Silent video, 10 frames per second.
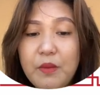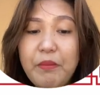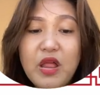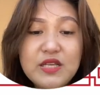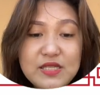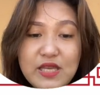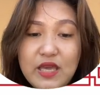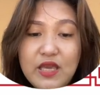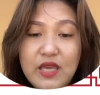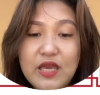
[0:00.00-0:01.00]

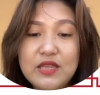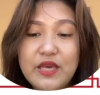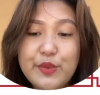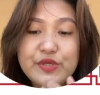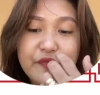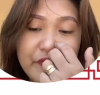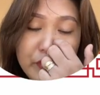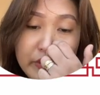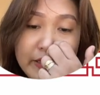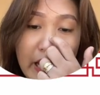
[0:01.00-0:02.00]
Policing, it is
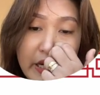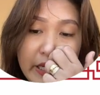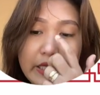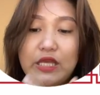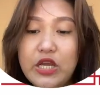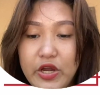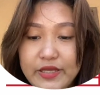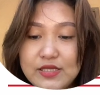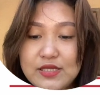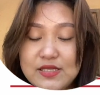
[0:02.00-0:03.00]
voluntary
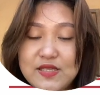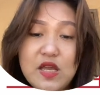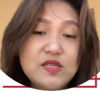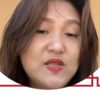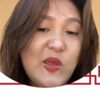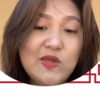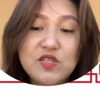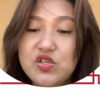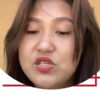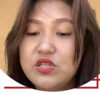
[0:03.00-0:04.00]
adherence, since that is
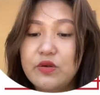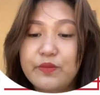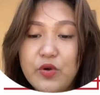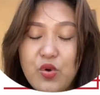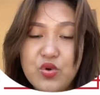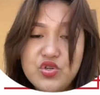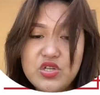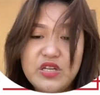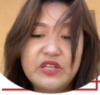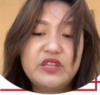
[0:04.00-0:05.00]
just an
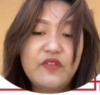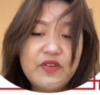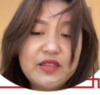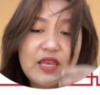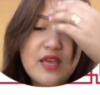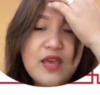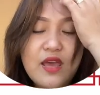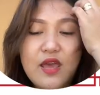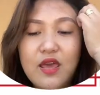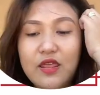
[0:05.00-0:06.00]
approach, an activity
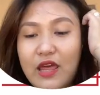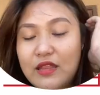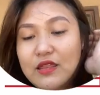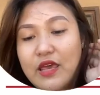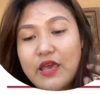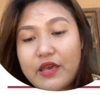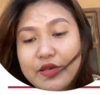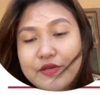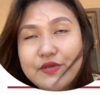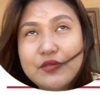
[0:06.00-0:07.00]
that
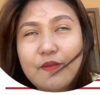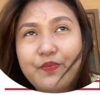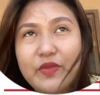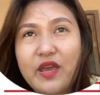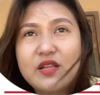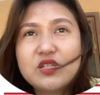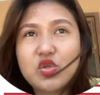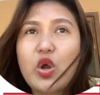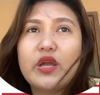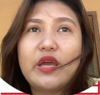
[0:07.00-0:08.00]
is its
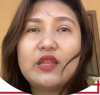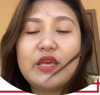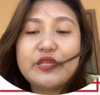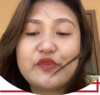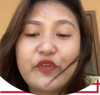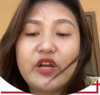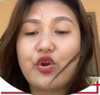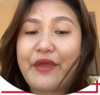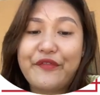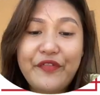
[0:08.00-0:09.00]
target is for
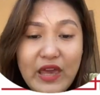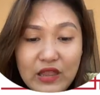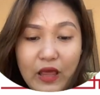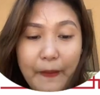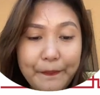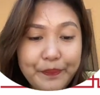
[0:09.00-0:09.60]
crime fighting.